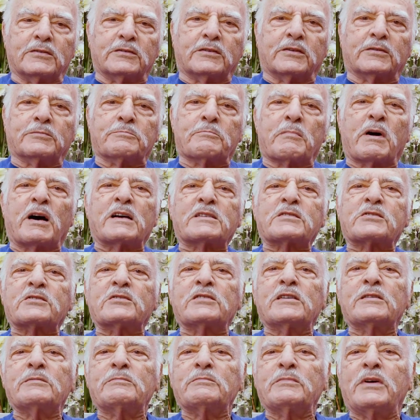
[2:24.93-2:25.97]
the
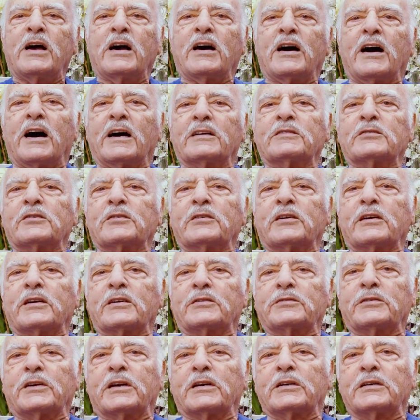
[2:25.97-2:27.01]
Muslim other
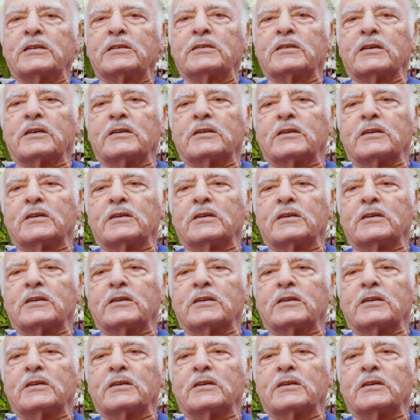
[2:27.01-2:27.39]
area,